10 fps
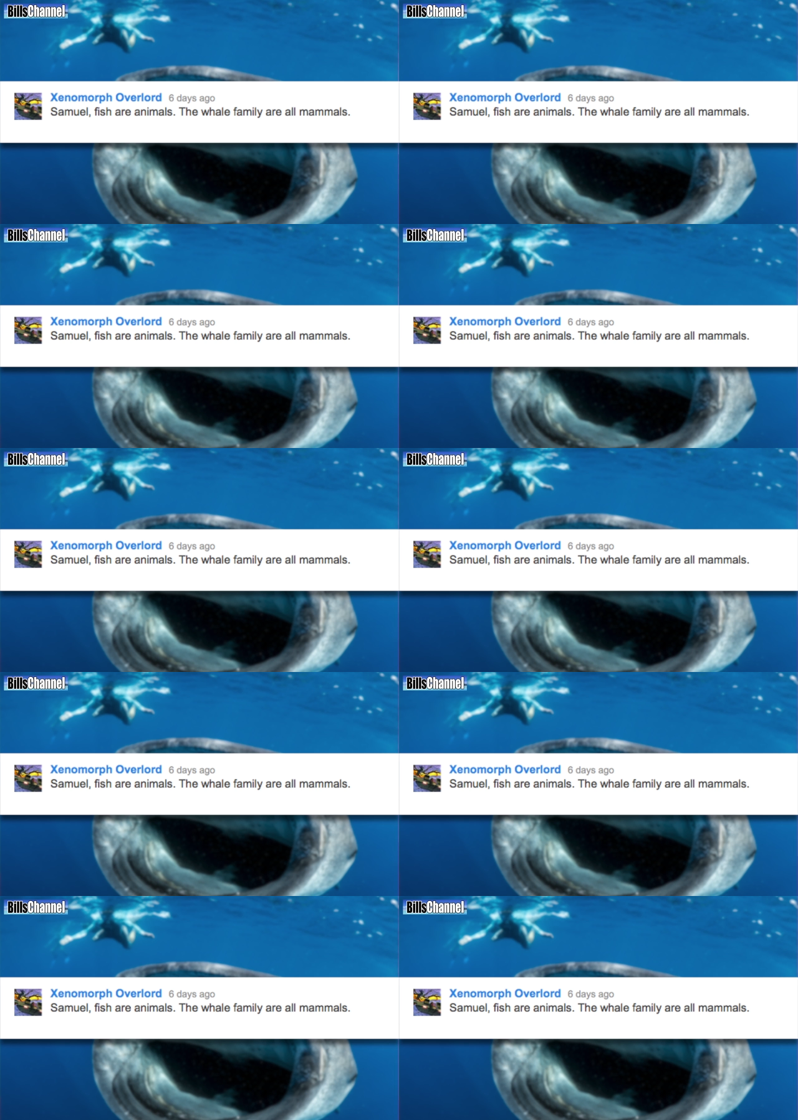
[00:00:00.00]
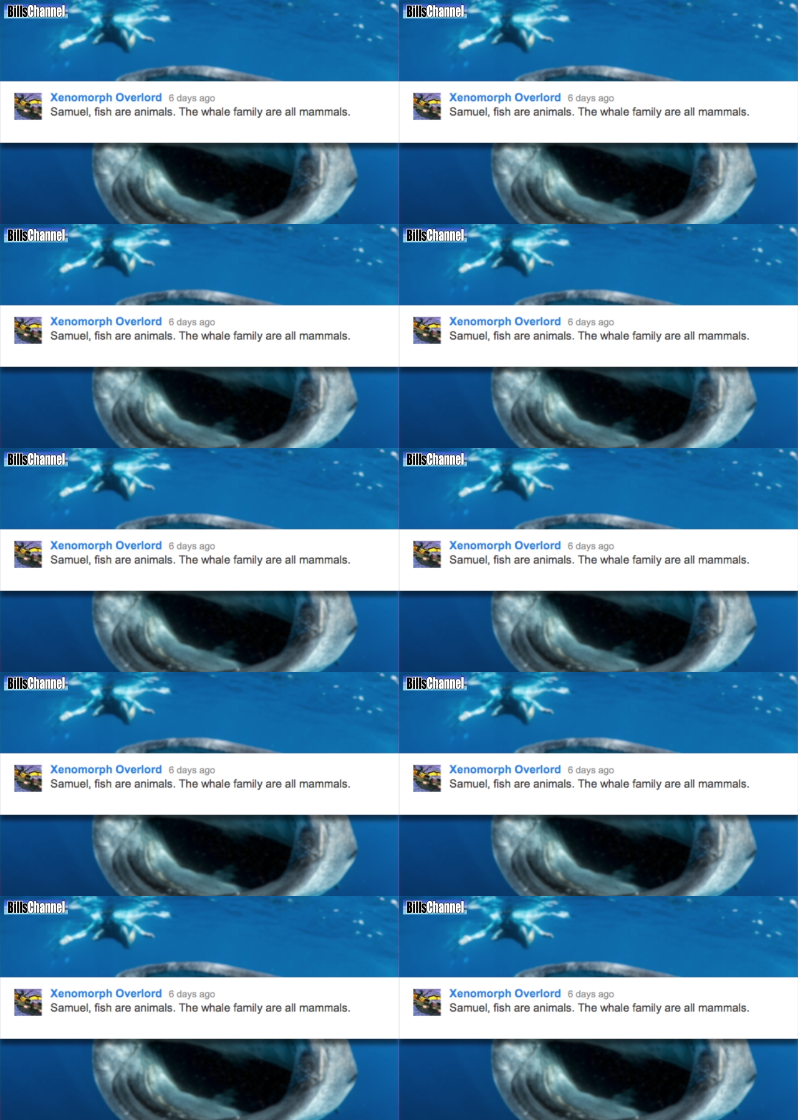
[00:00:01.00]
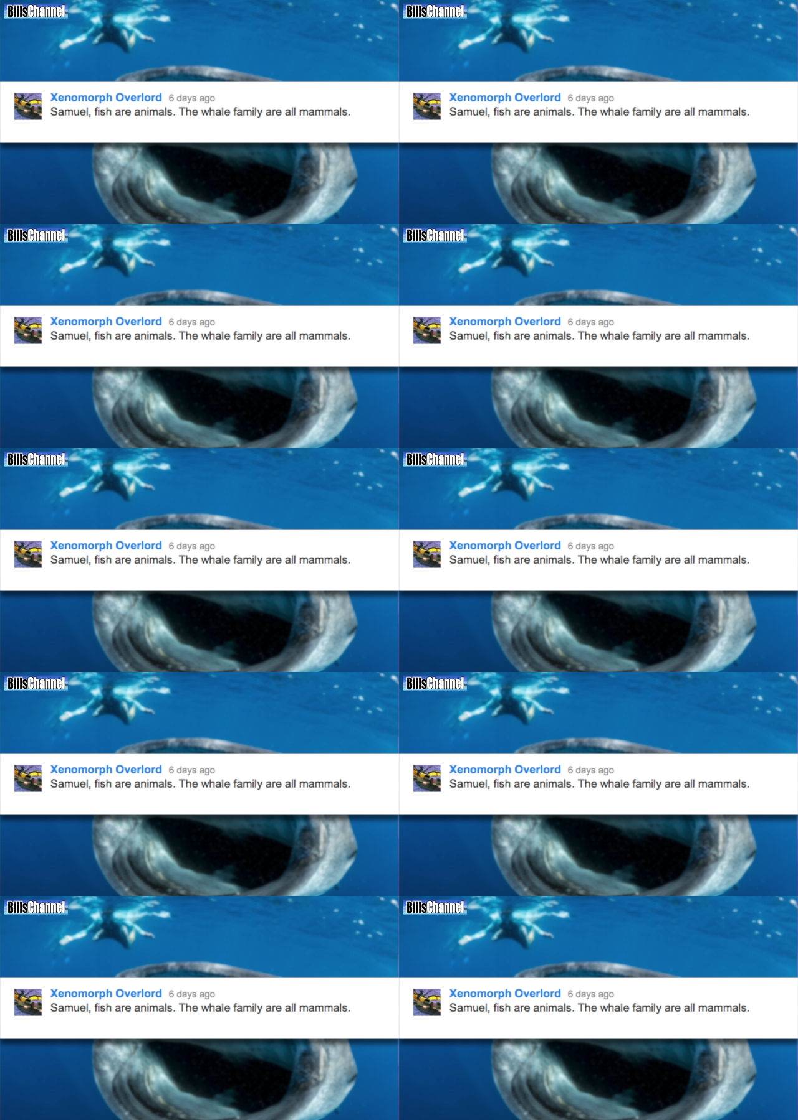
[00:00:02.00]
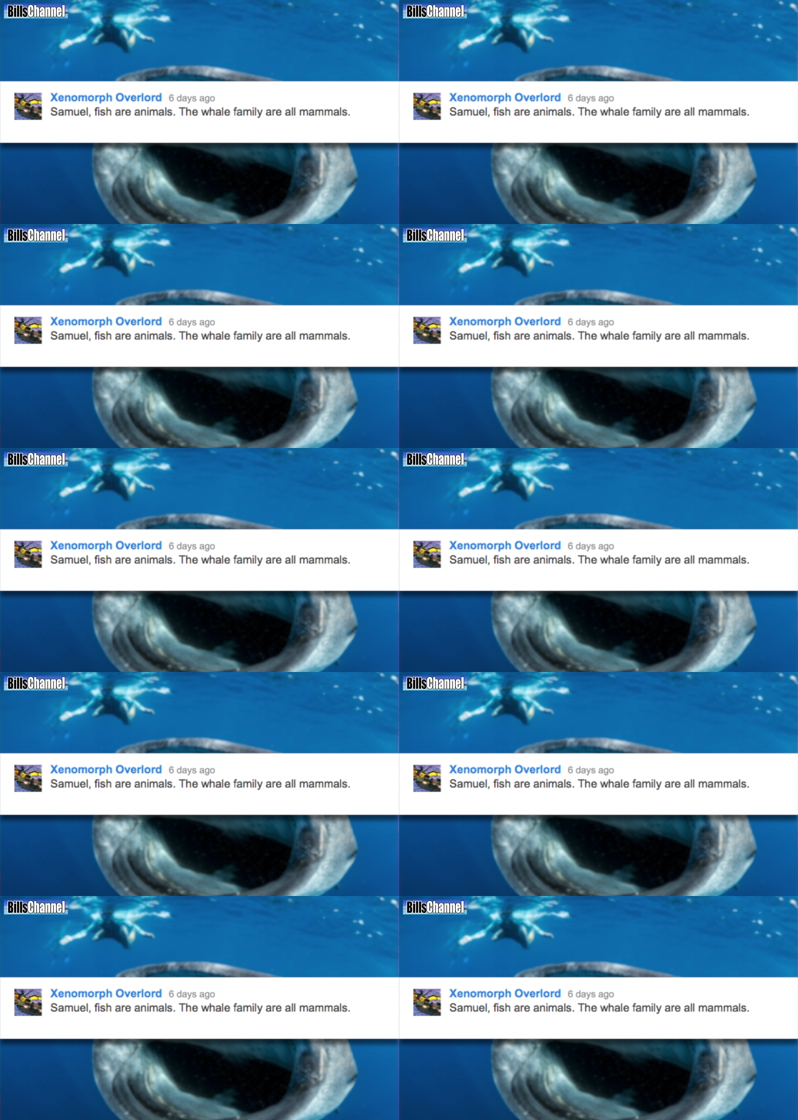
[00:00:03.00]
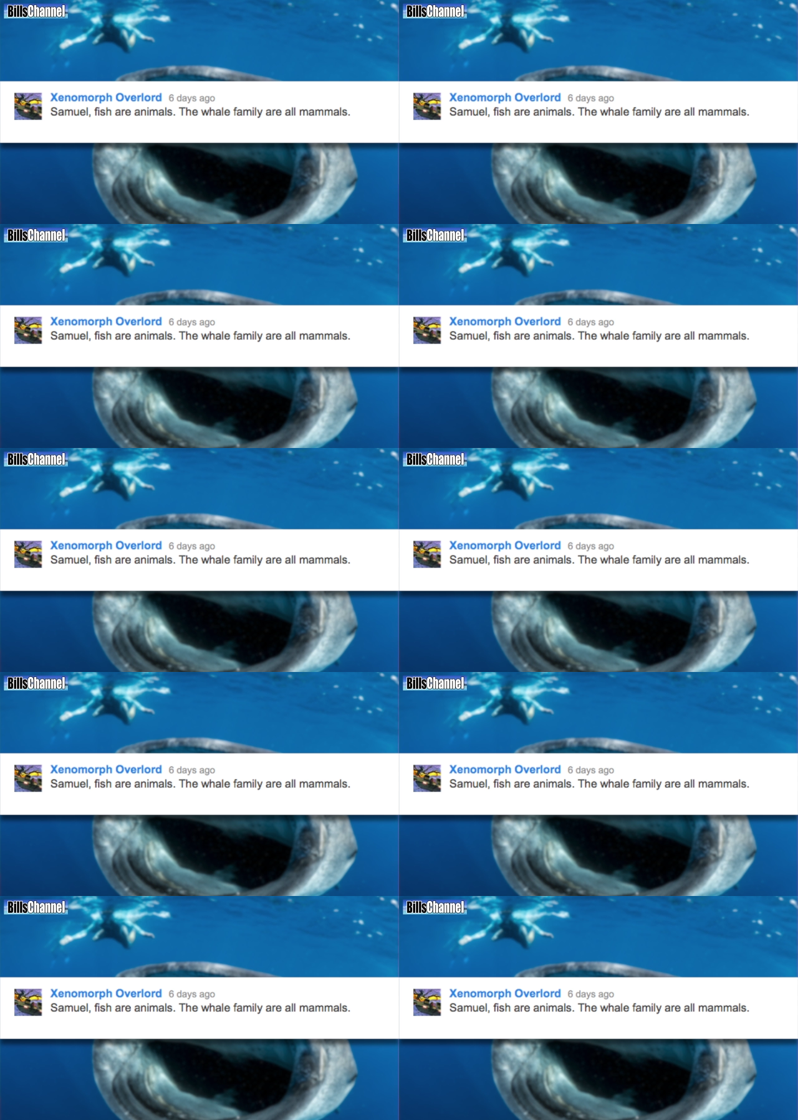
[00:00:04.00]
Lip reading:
[unreadable: no face in view]